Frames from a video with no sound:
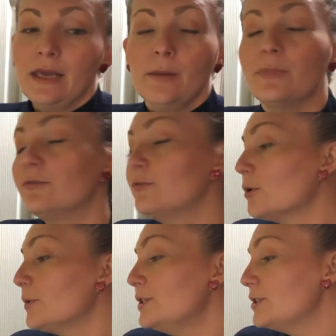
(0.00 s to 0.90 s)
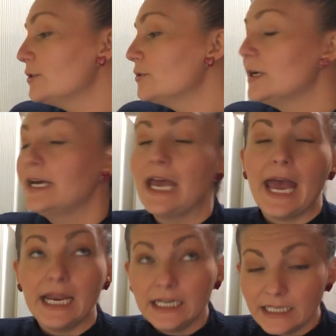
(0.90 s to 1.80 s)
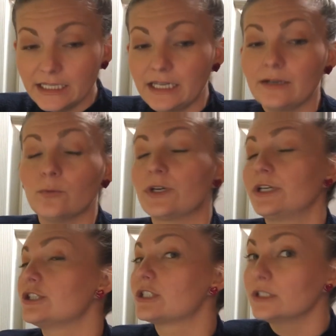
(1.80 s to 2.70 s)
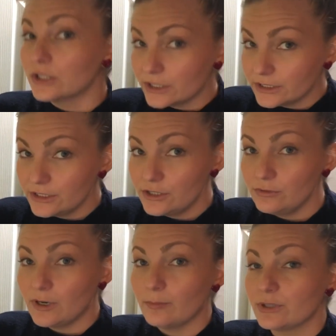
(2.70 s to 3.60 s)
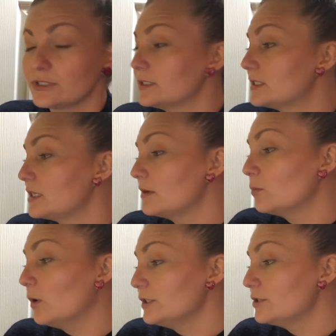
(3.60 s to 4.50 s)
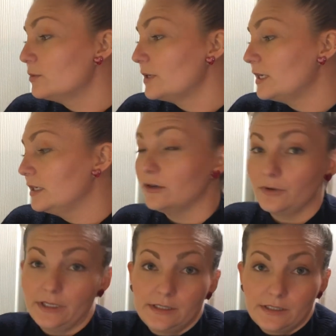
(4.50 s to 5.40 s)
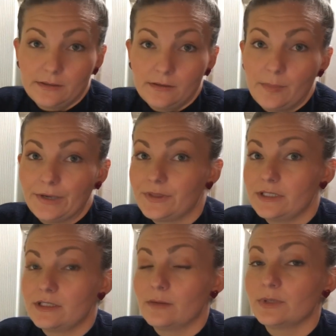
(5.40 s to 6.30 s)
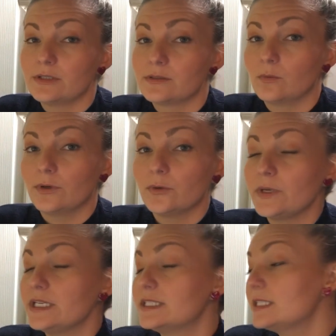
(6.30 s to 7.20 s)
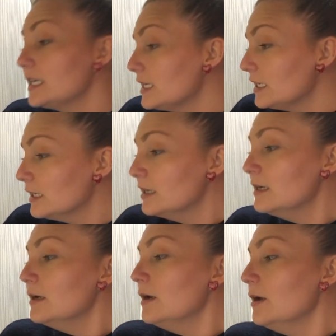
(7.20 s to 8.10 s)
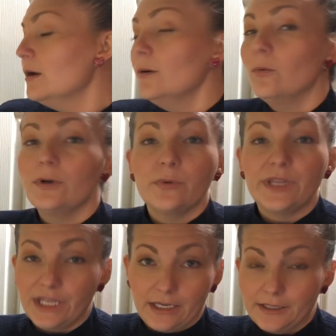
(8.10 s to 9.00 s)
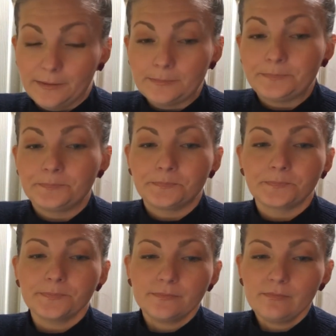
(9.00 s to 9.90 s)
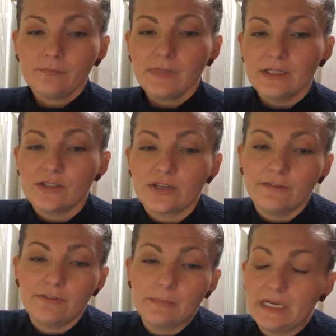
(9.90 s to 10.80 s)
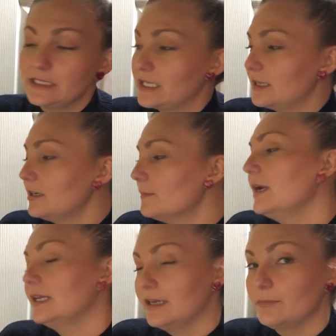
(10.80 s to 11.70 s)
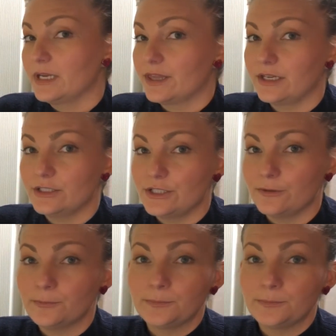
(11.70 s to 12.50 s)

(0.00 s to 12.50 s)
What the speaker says: Before we do anything, we're going to just look at the two numbers and see what do we notice about these numbers. What do we see? What do we think? So I'll give you a minute to think about it, and I'm going to think too.